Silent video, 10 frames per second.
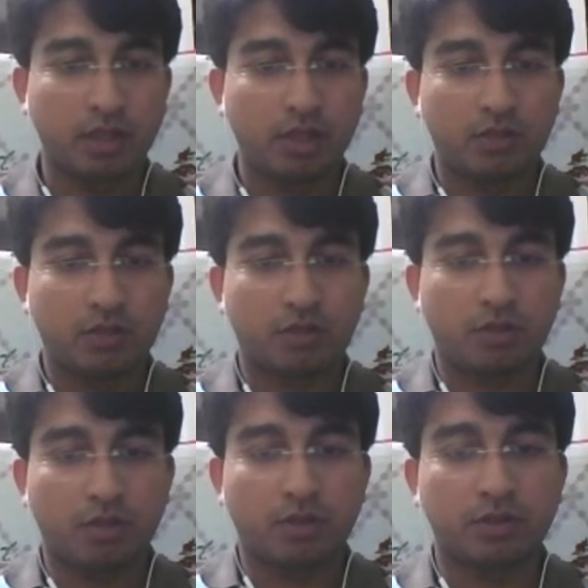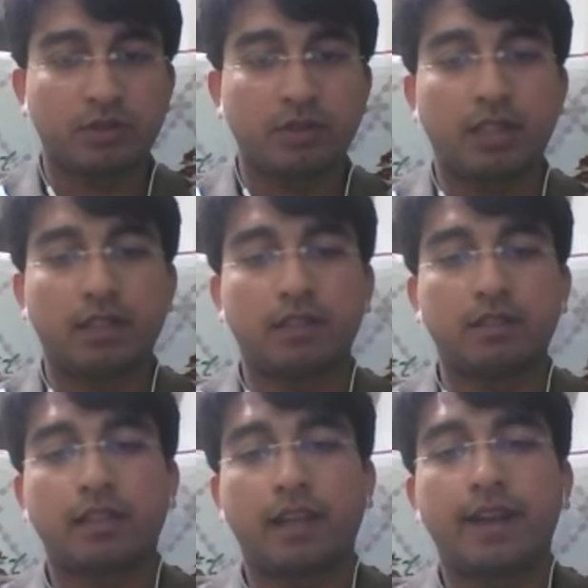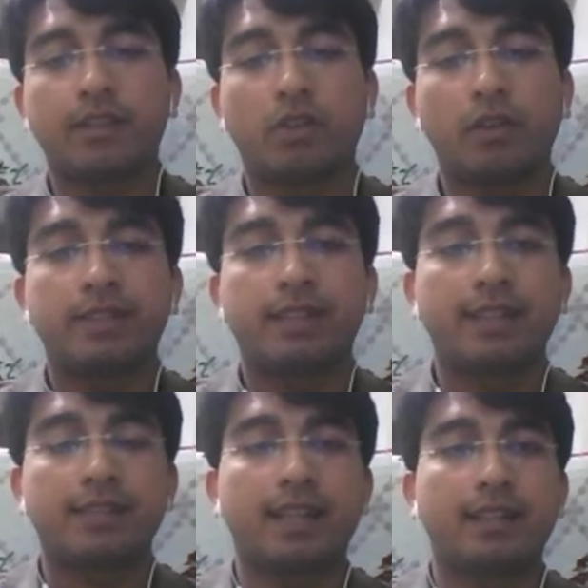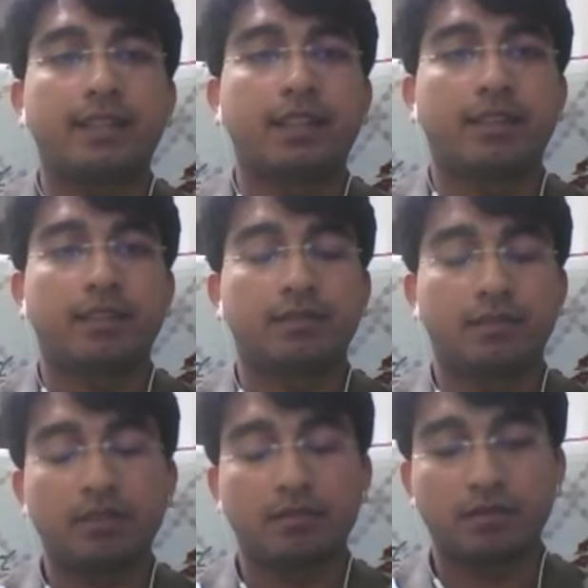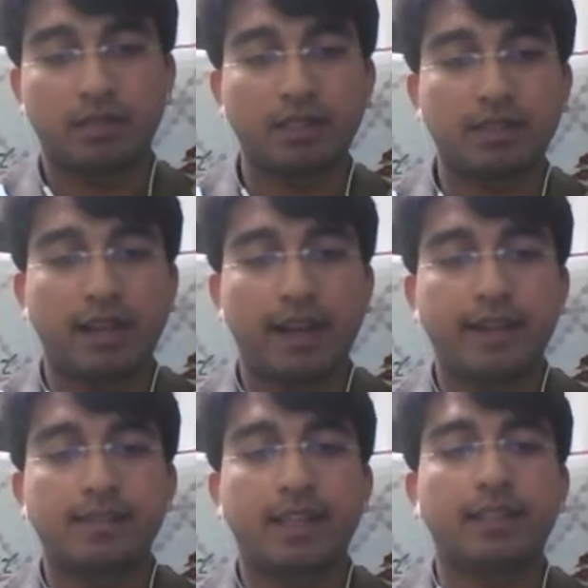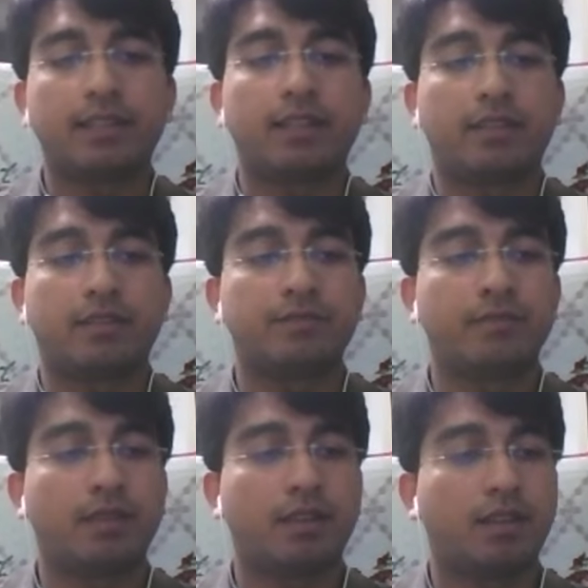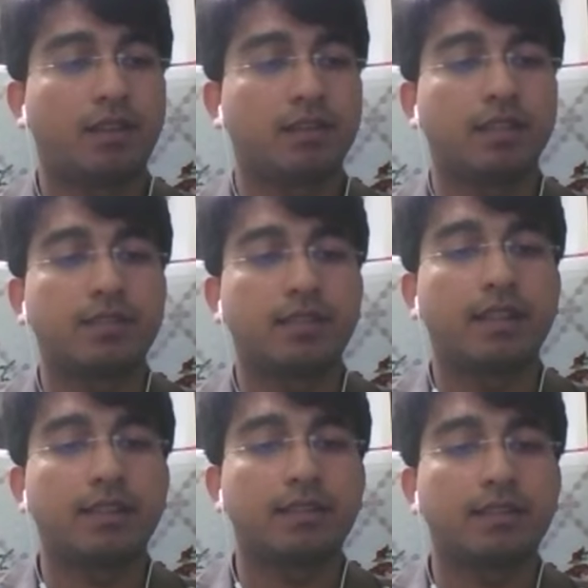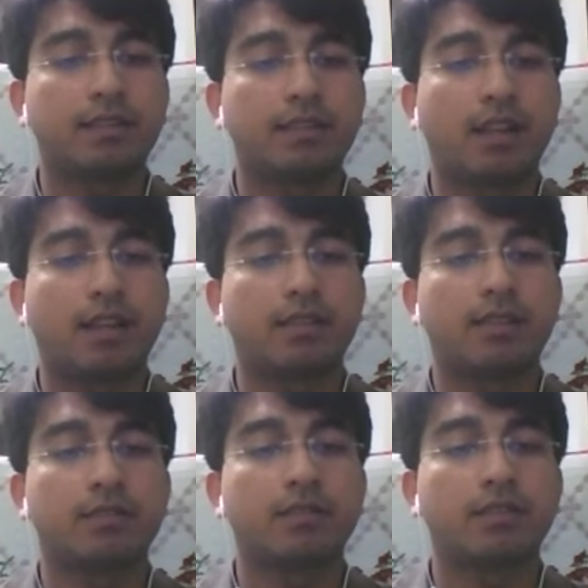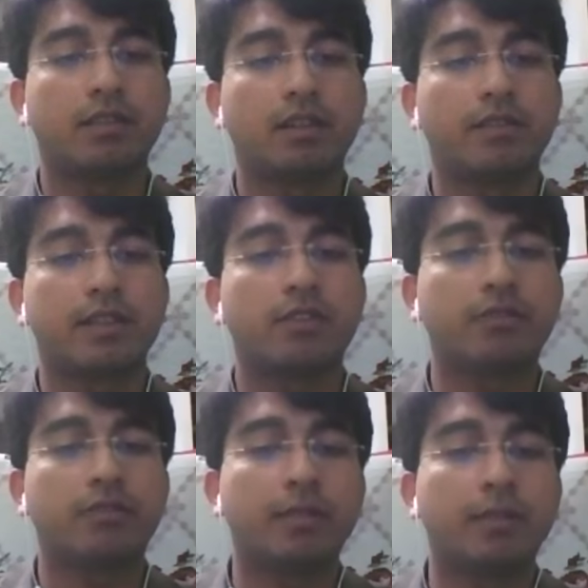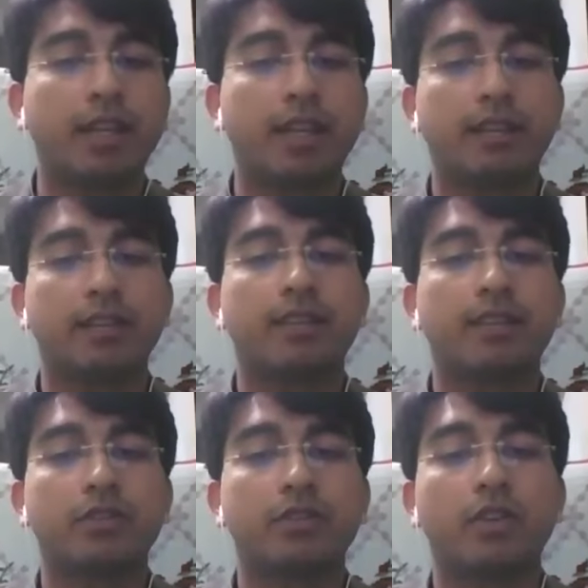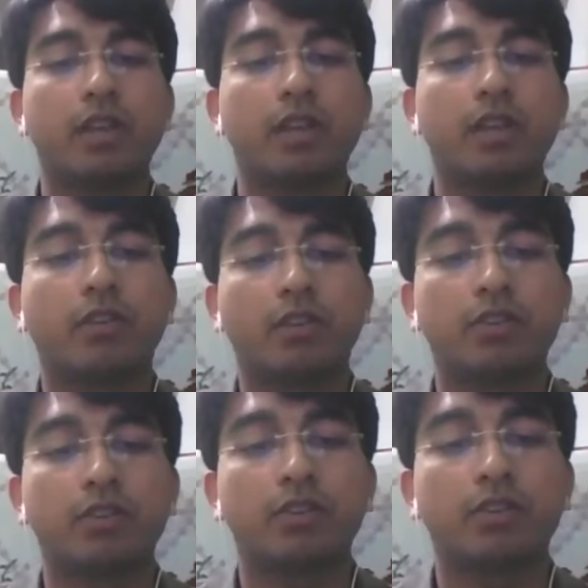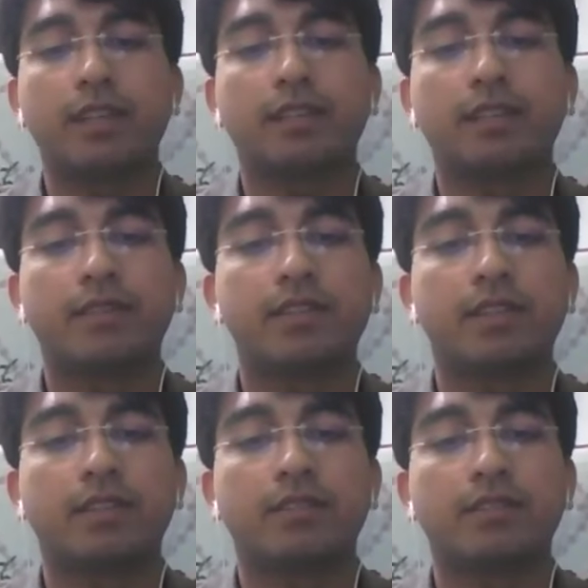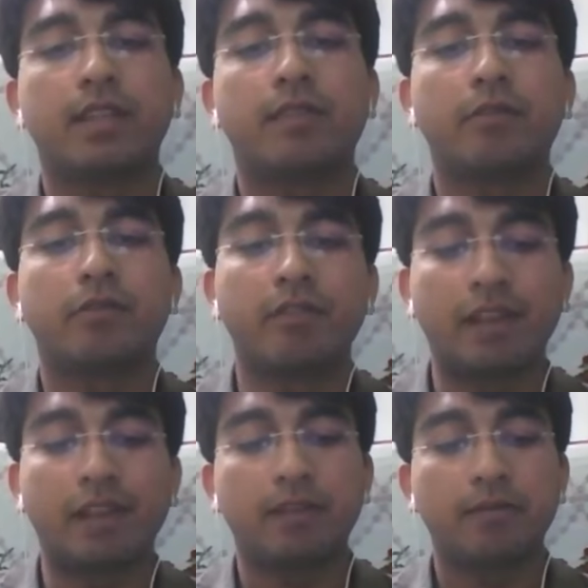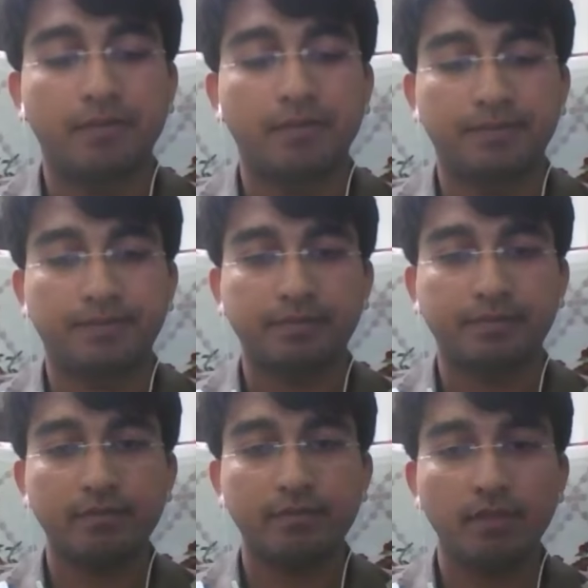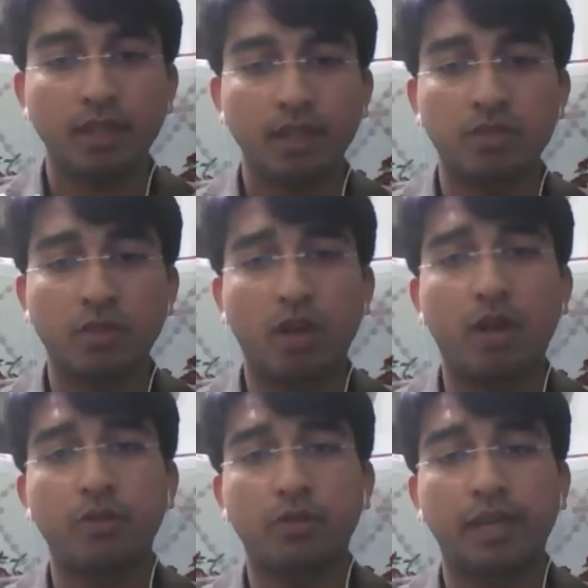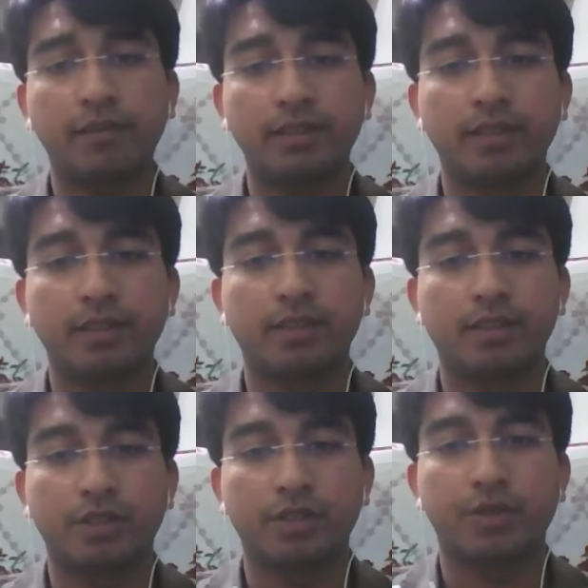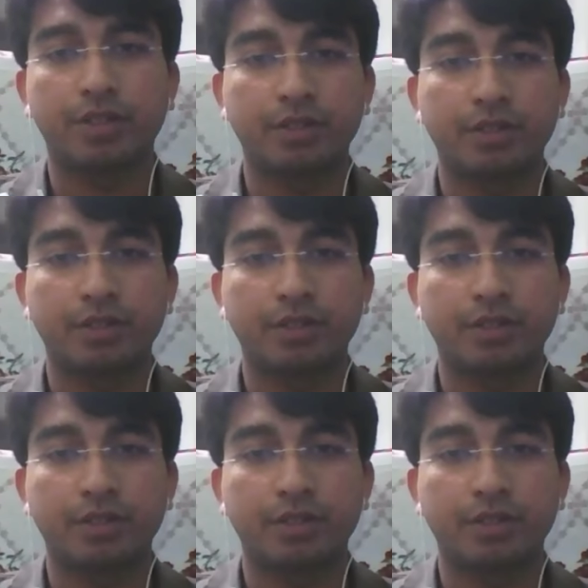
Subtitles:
So clients always thinks that these clients that these things are a waste of the money and they should only focus on getting the features developed quickly. So how to deal with this situation?